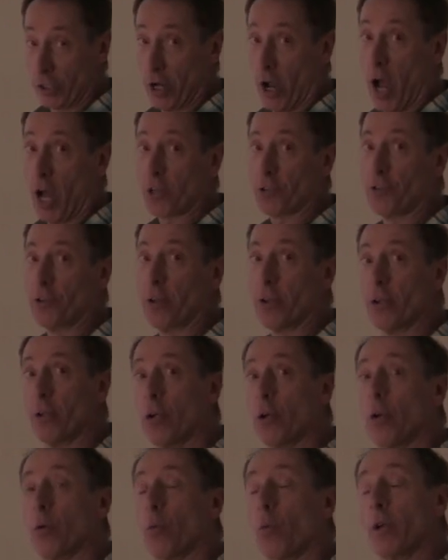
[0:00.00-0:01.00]
of caution,
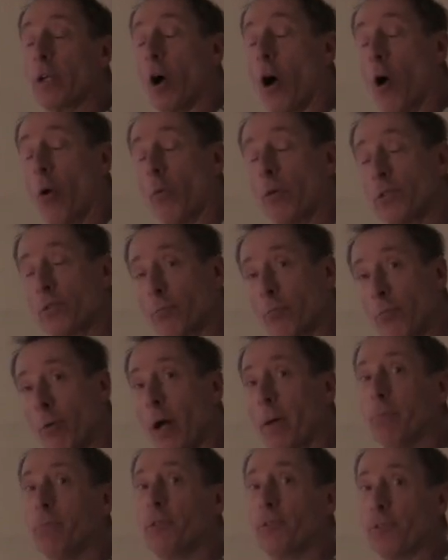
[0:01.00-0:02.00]
we always
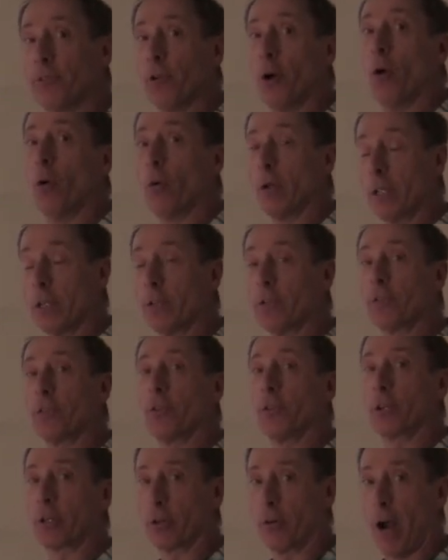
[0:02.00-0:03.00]
rub snow into
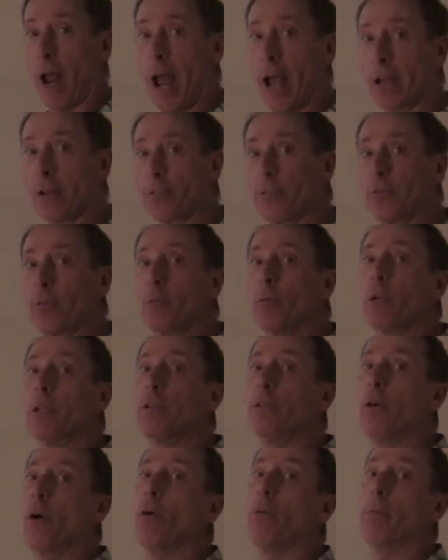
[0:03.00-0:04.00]
the cracks. We
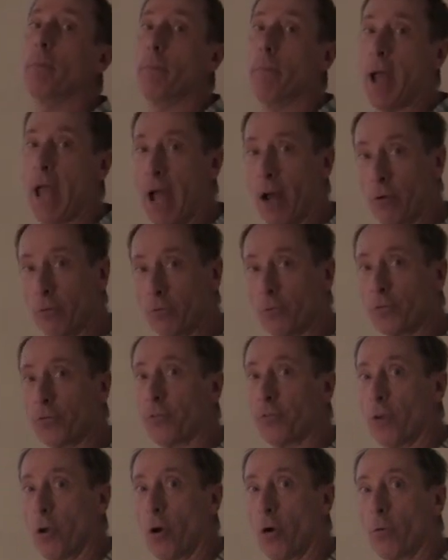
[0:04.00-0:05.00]
don't pound
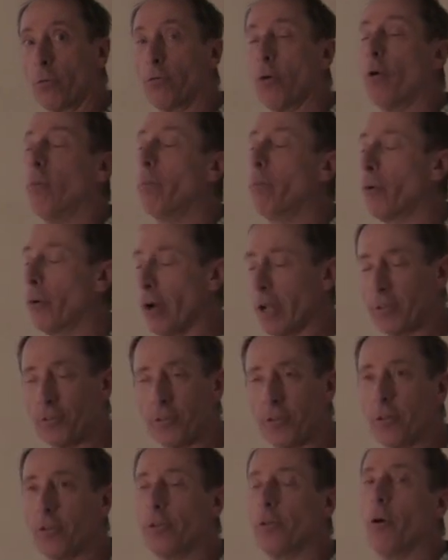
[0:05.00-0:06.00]
snow. Don't press
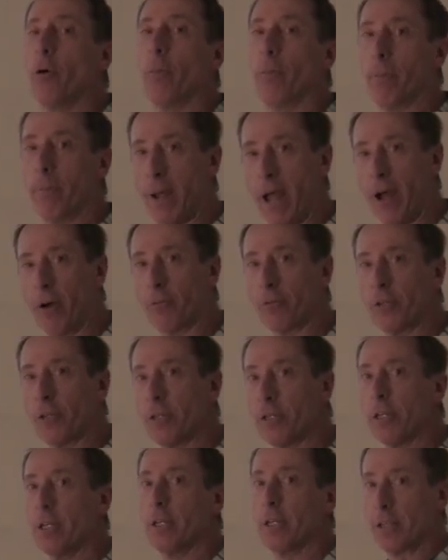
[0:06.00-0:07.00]
it, don't pound
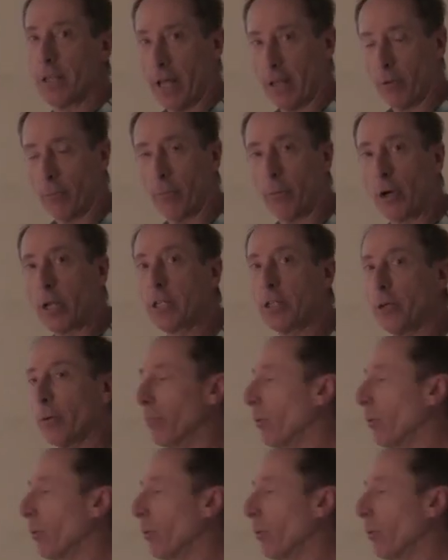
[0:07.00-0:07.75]
it. That'll break your